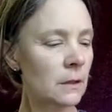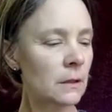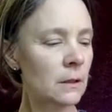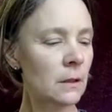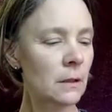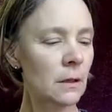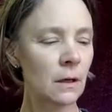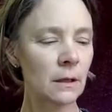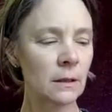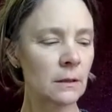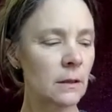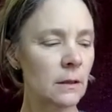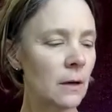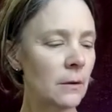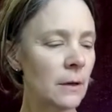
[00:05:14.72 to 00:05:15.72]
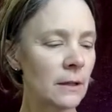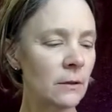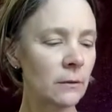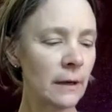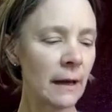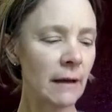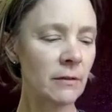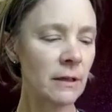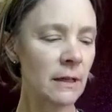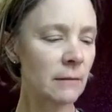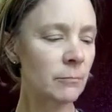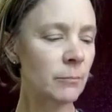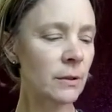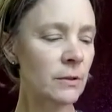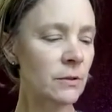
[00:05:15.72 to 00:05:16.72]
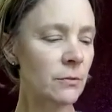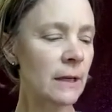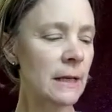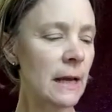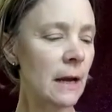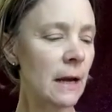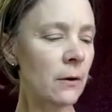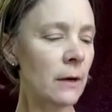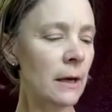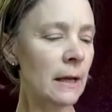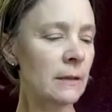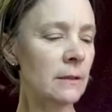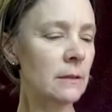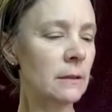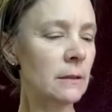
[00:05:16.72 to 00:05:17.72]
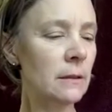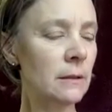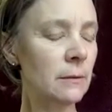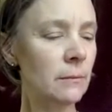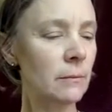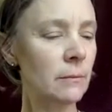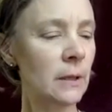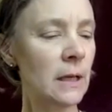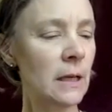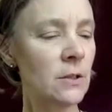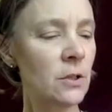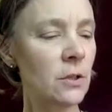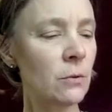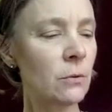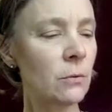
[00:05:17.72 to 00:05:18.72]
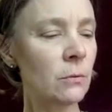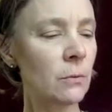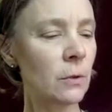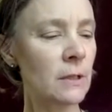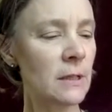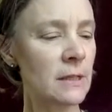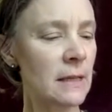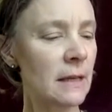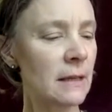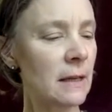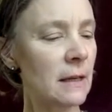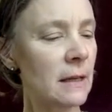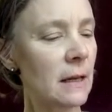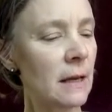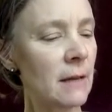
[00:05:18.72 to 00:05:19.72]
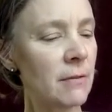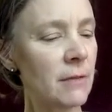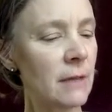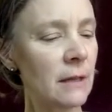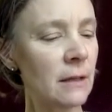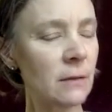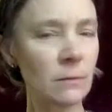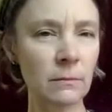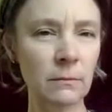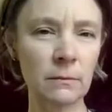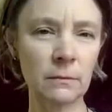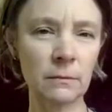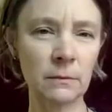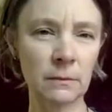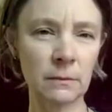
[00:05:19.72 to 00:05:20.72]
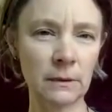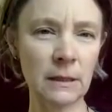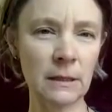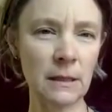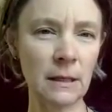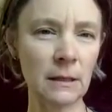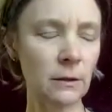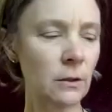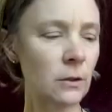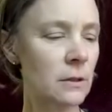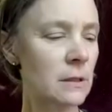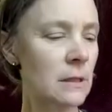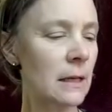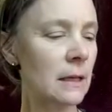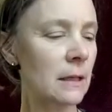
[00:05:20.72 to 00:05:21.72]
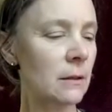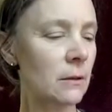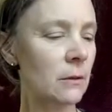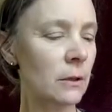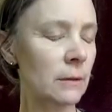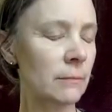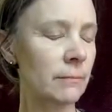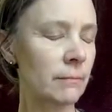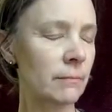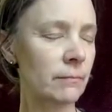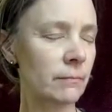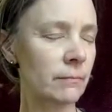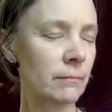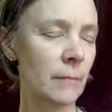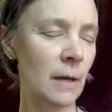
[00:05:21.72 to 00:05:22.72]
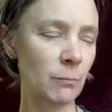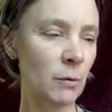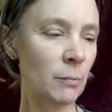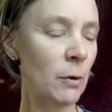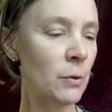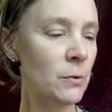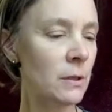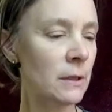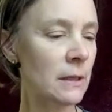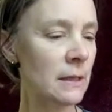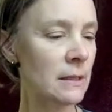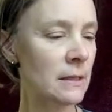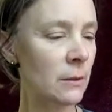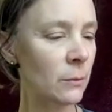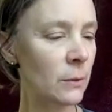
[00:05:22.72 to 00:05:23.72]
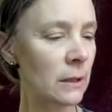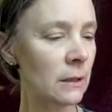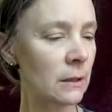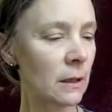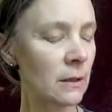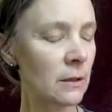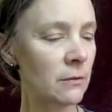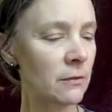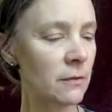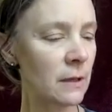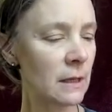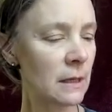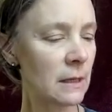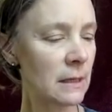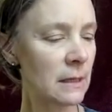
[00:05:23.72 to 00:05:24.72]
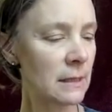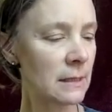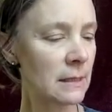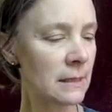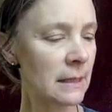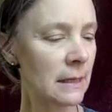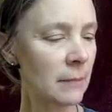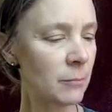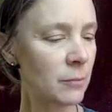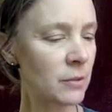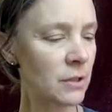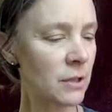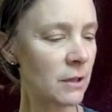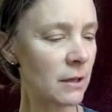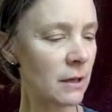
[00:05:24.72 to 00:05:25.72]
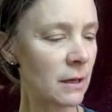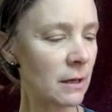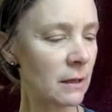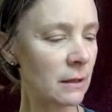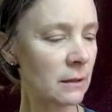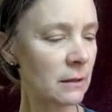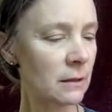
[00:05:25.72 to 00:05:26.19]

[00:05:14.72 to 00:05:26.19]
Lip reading: not, I don't have an impulse right now. But I do want to say that I think it looks like, or my proposal is that we kind of skip to the,